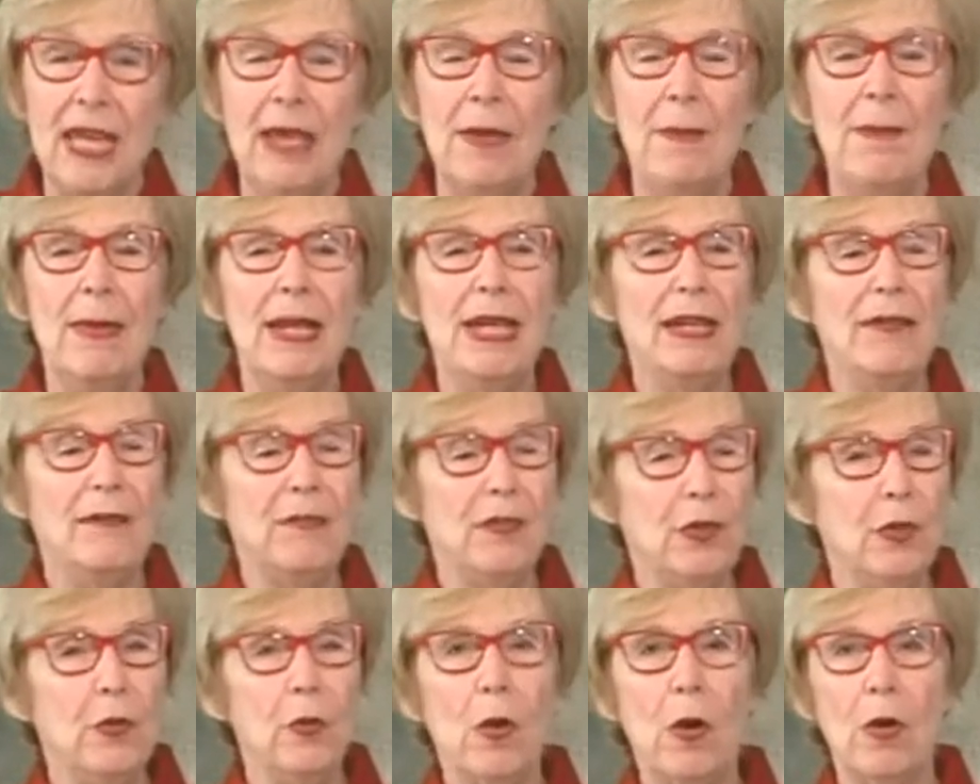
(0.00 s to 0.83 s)
Many of
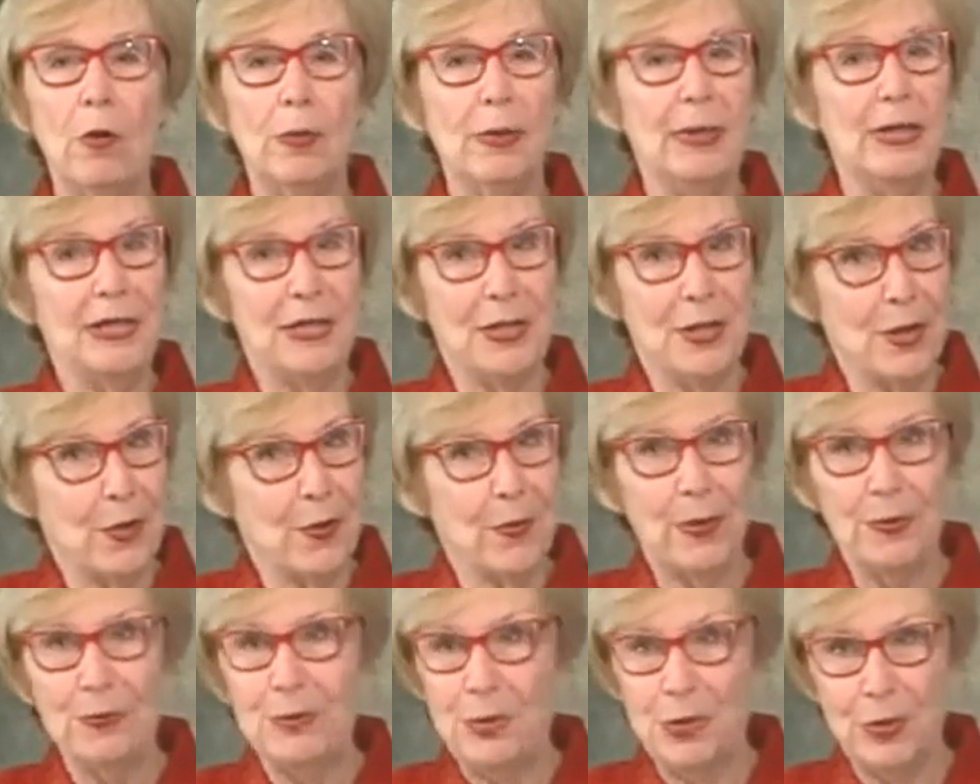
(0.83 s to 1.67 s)
you already know,
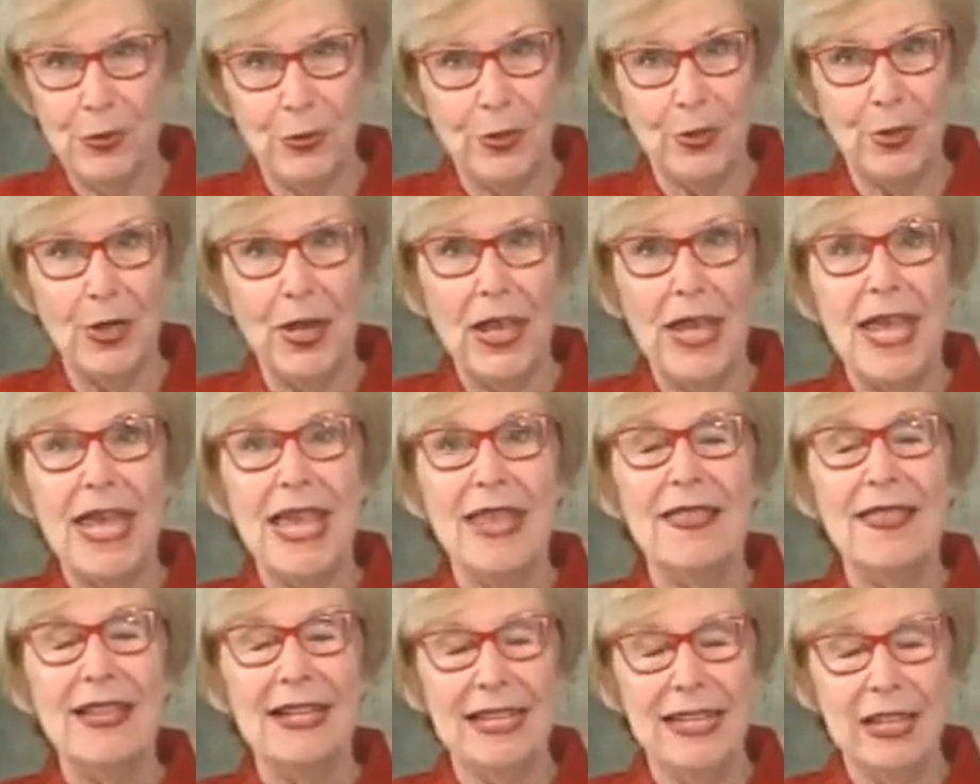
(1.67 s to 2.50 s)
I'm sure,
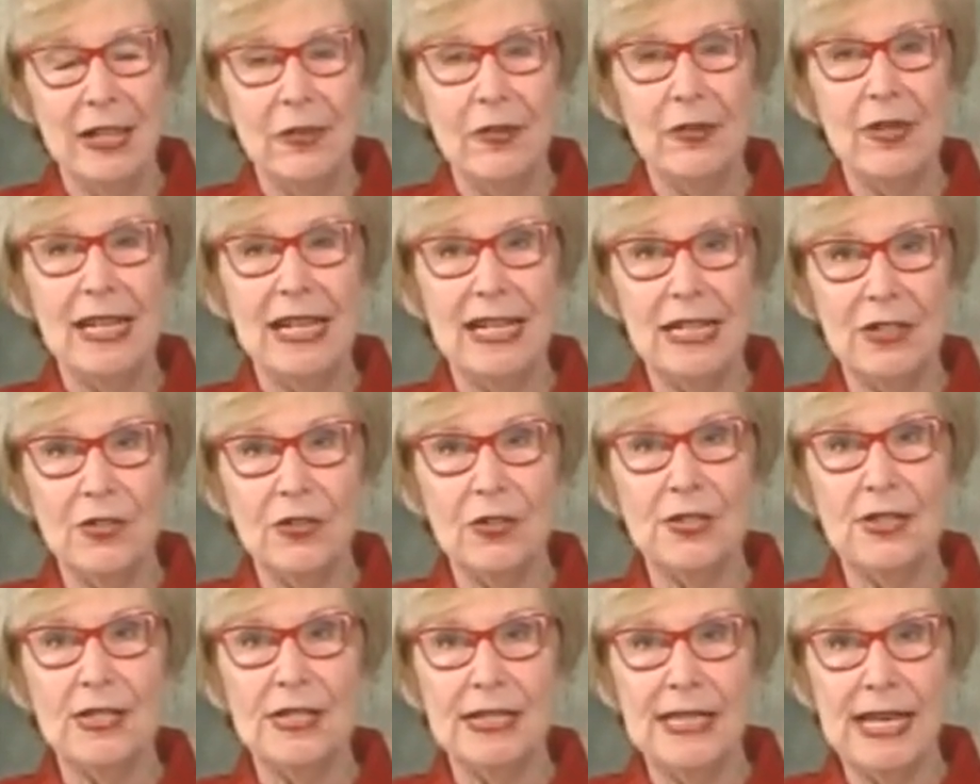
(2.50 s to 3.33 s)
that here in
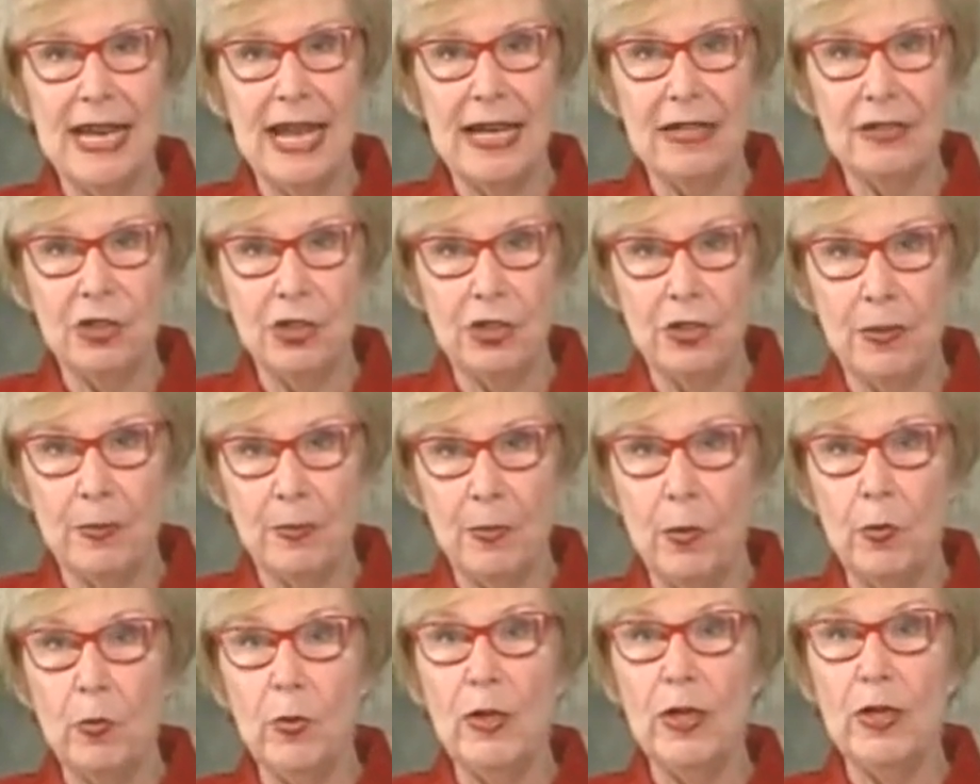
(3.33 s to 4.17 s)
Anderson Township
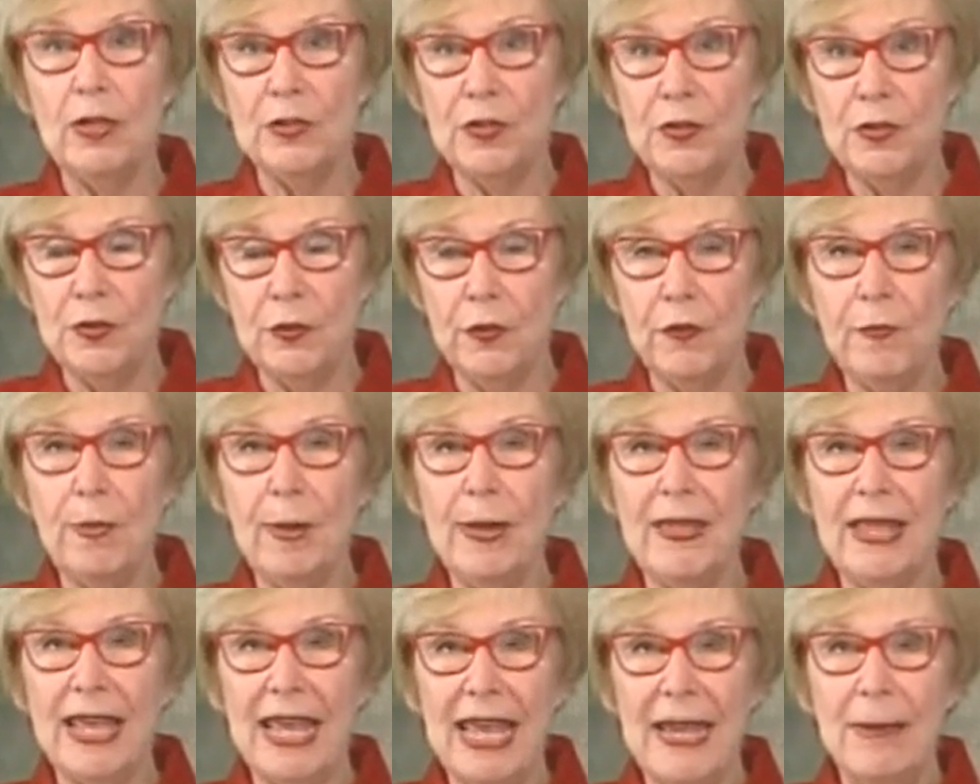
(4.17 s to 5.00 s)
we are served by
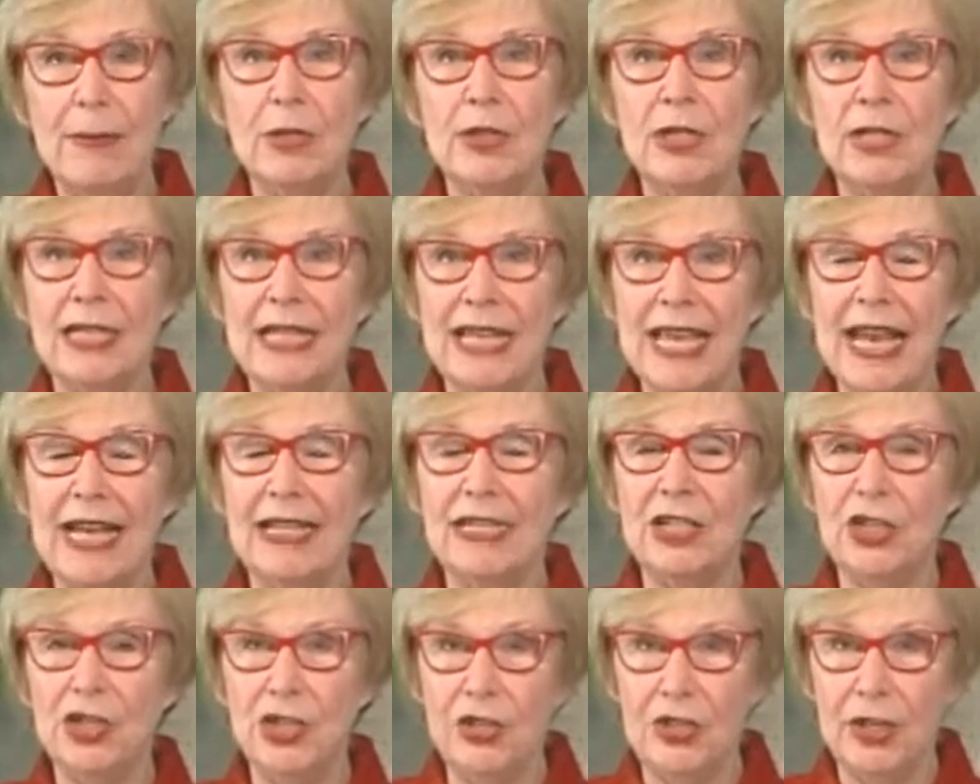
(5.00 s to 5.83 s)
the Hamilton
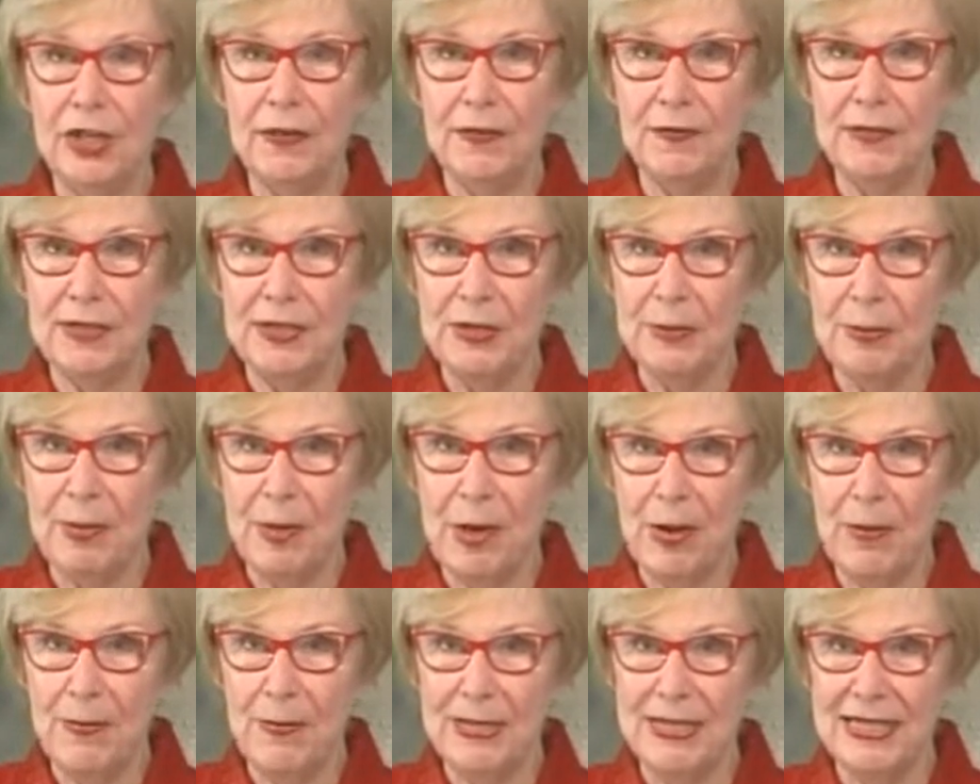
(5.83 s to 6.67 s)
County Sheriff's
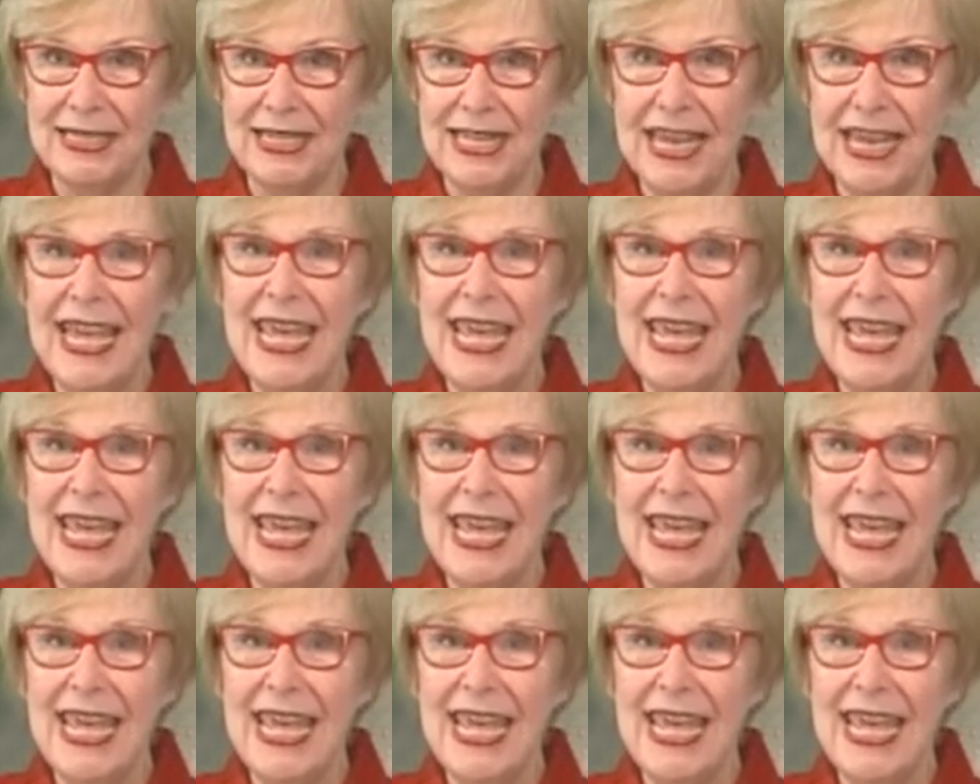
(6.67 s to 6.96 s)
Department.